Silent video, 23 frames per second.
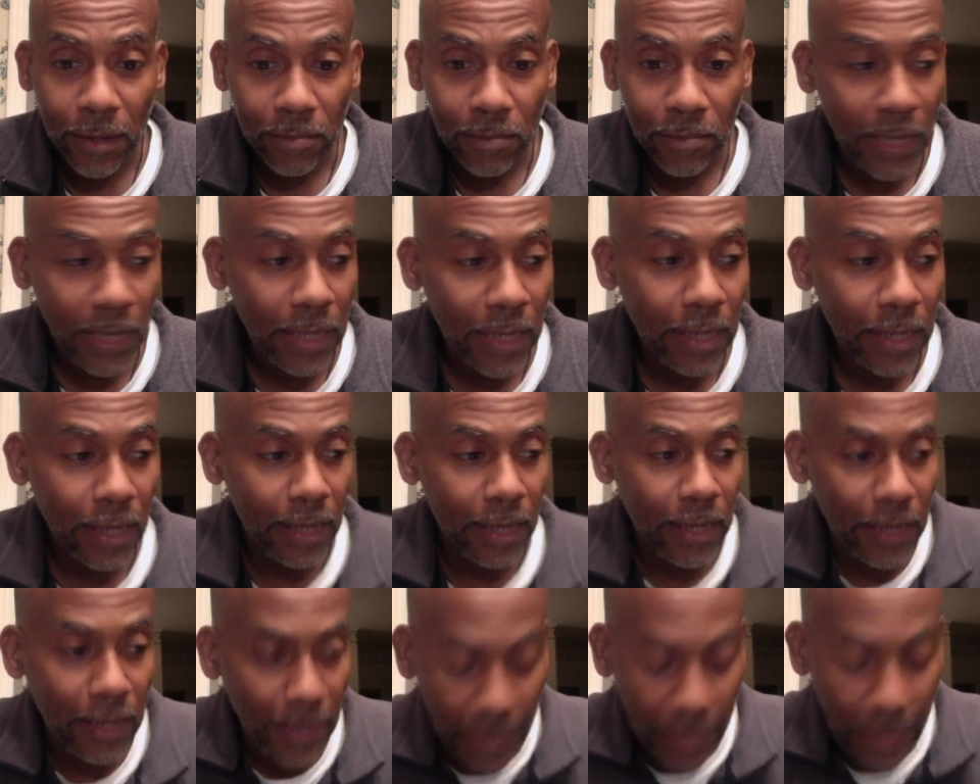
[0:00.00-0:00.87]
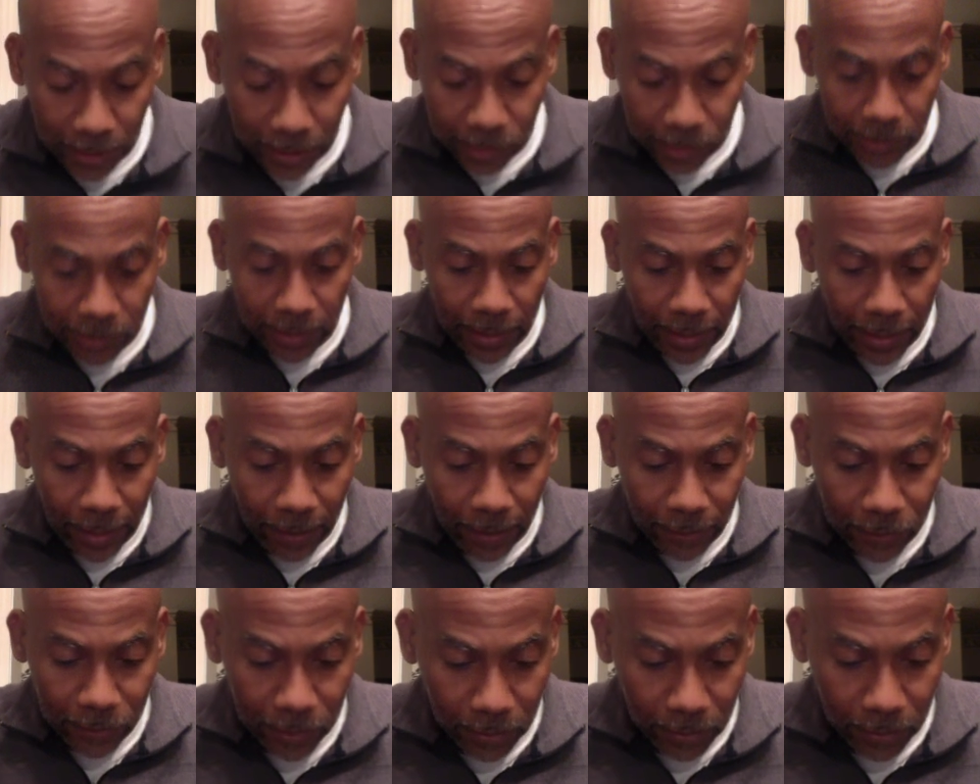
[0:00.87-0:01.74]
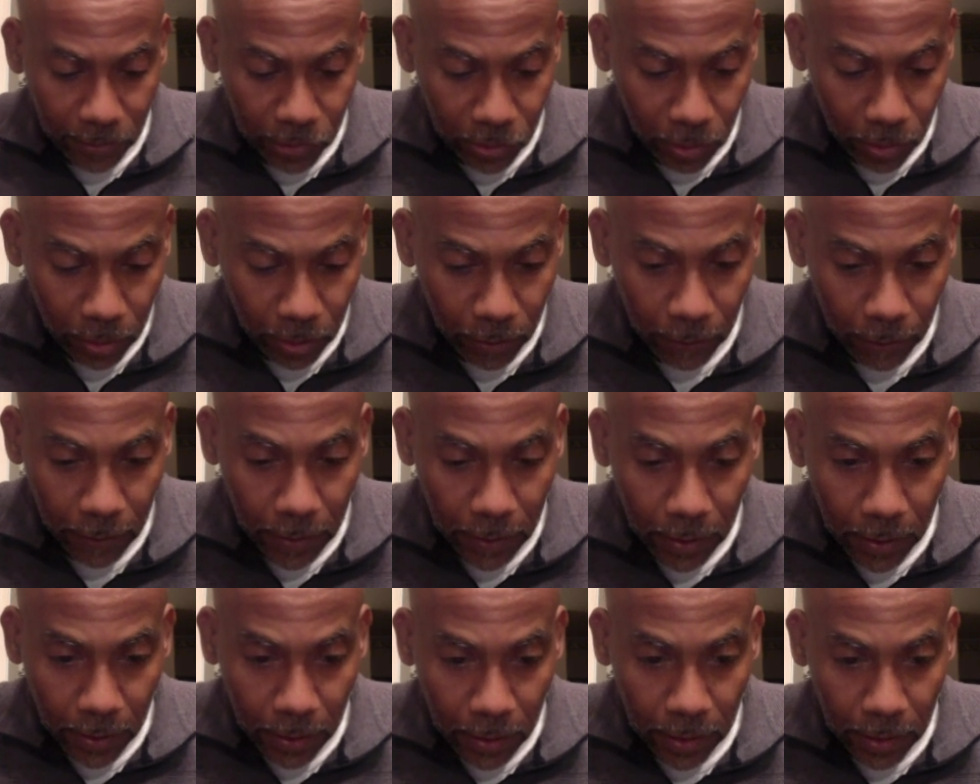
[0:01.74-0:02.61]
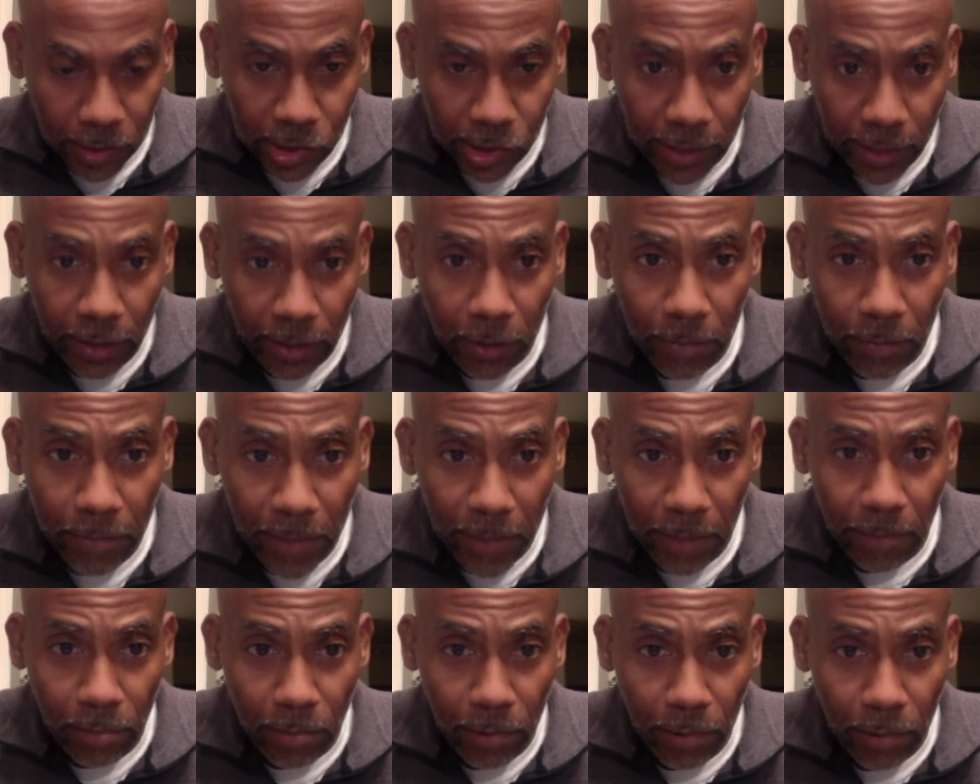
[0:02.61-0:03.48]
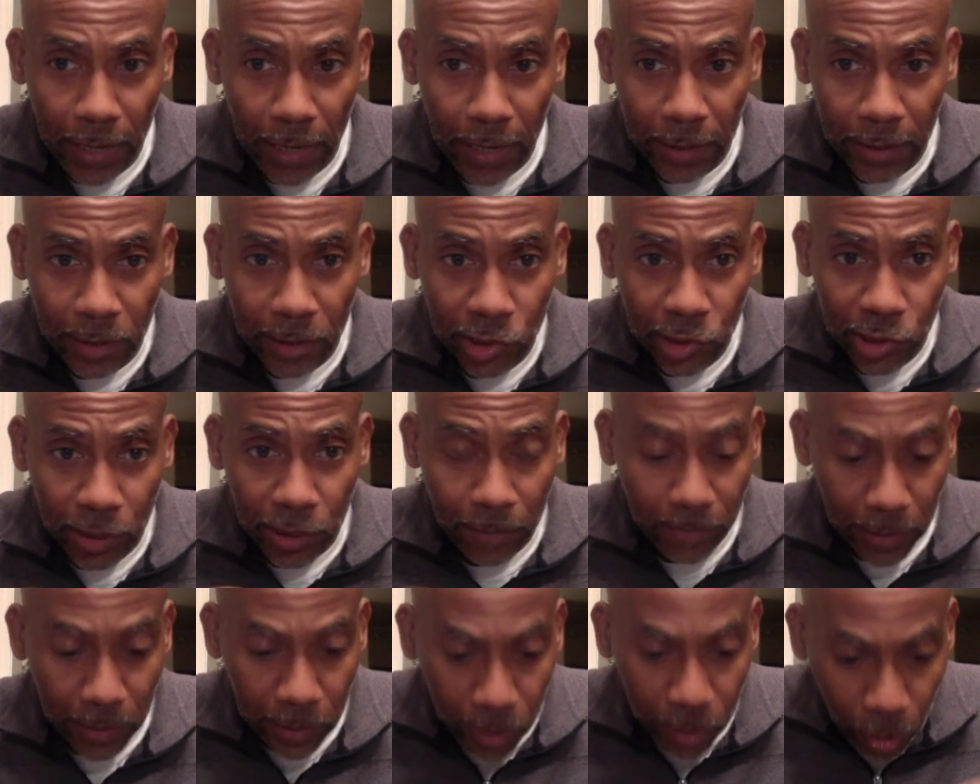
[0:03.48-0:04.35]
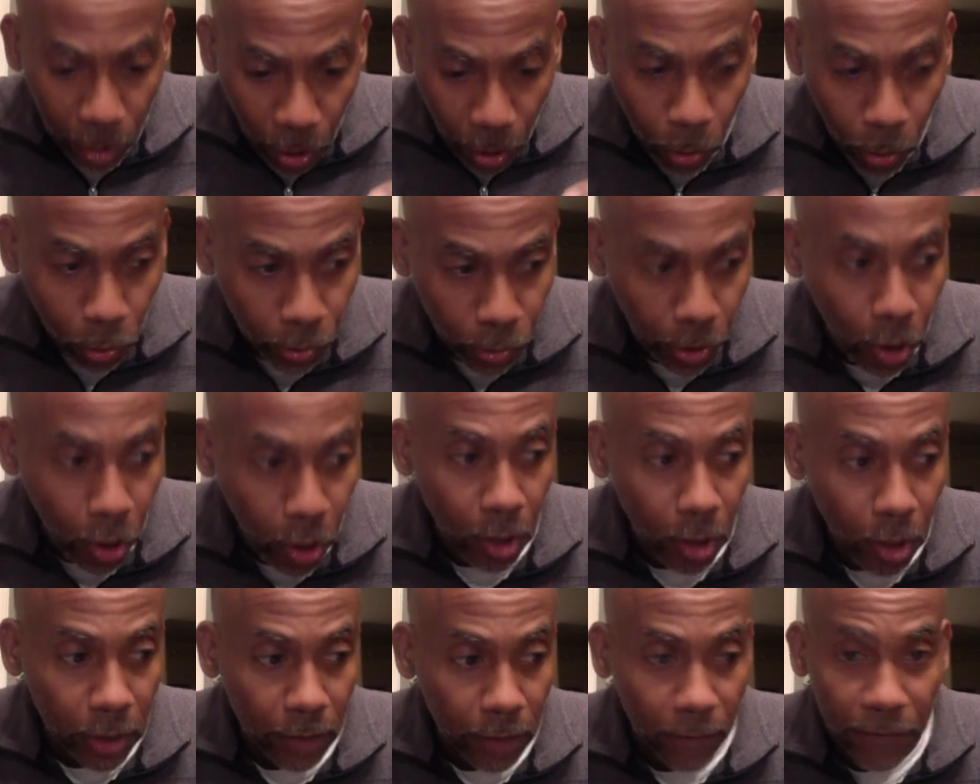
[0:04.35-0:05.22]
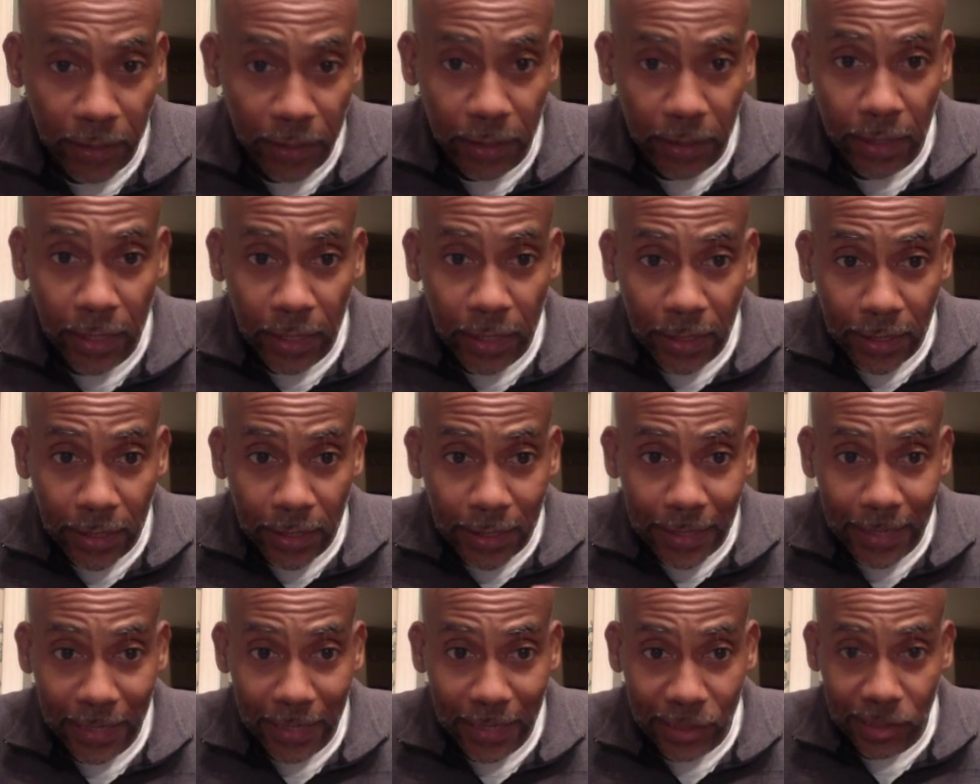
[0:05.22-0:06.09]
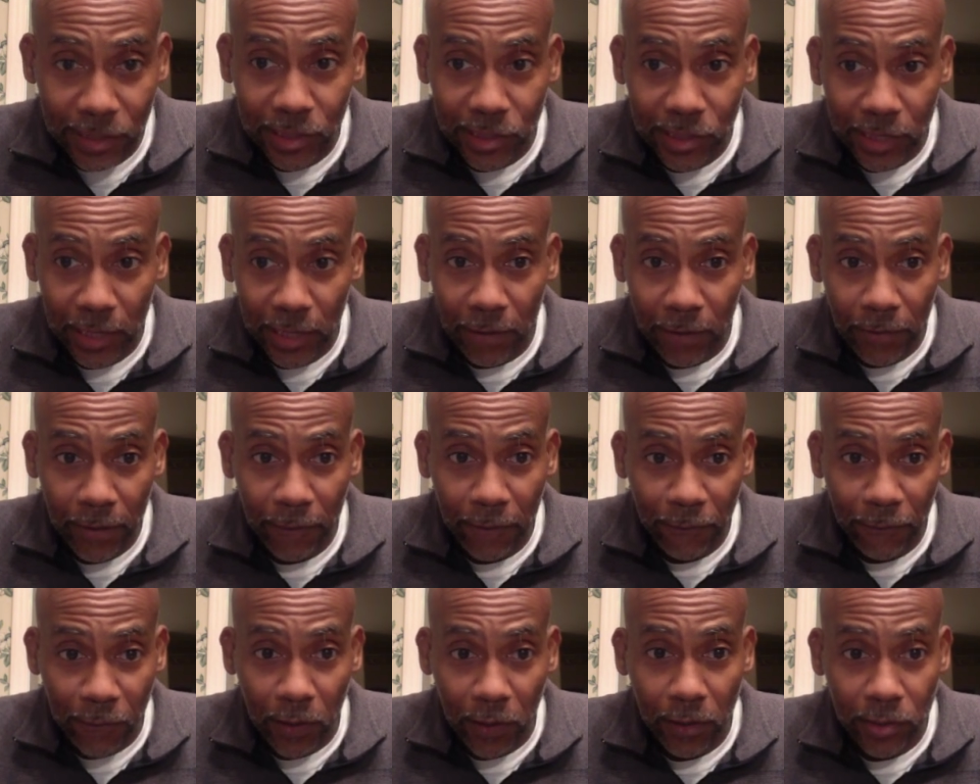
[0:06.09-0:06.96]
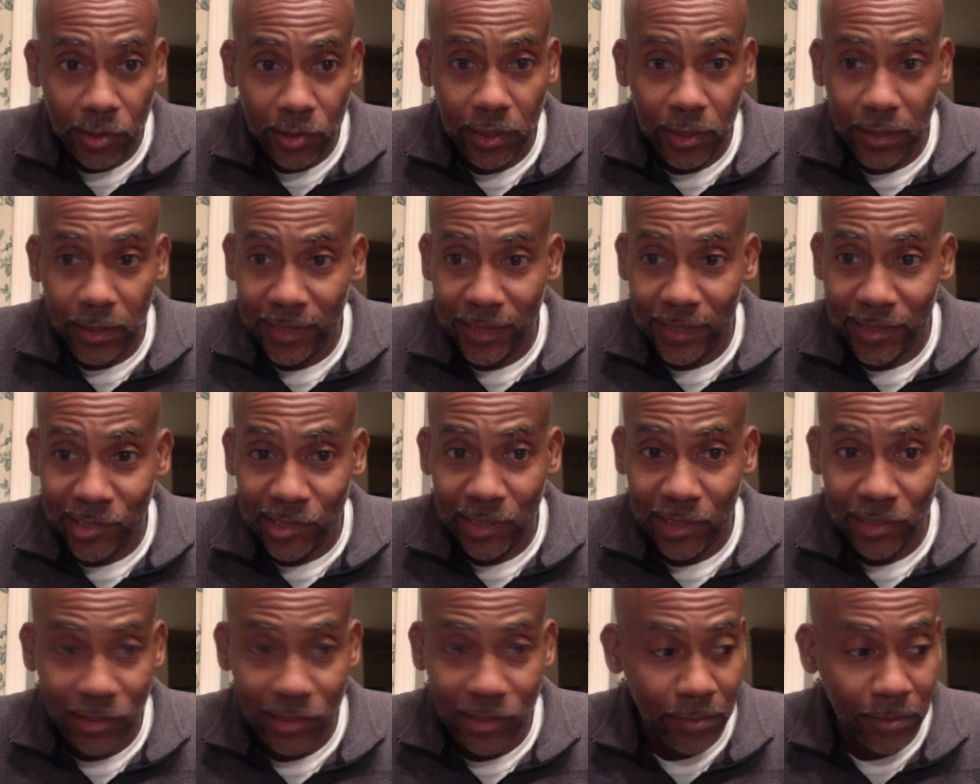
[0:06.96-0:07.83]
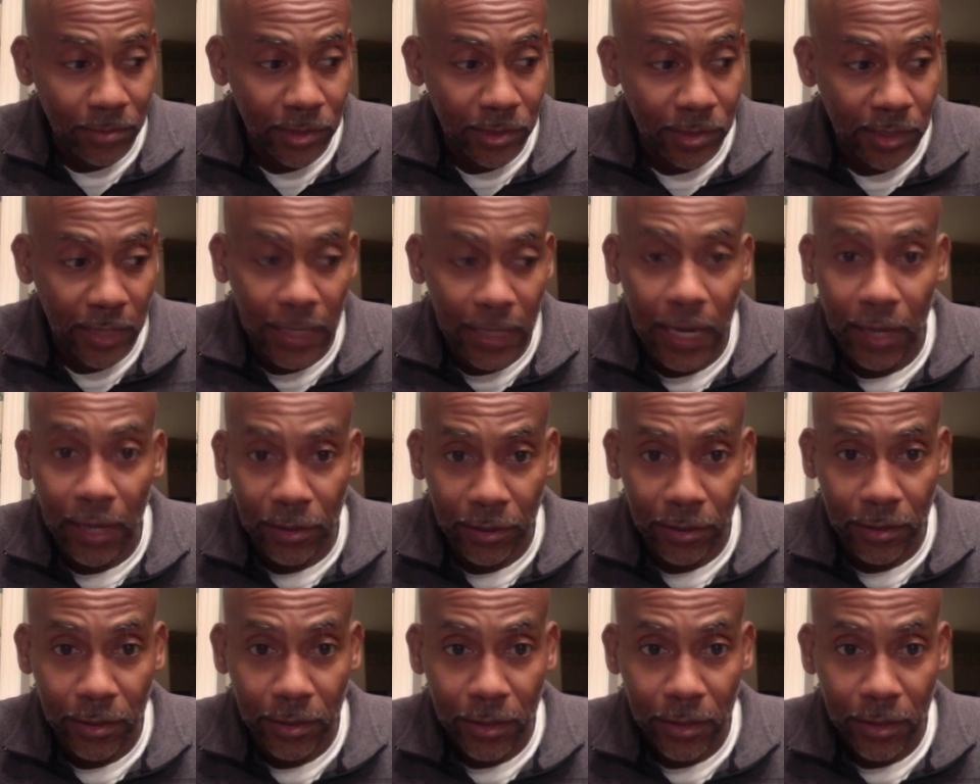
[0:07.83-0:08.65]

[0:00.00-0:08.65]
meaning it has to have some sort of a cell membrane or something to hold all of the necessary functions and systems together.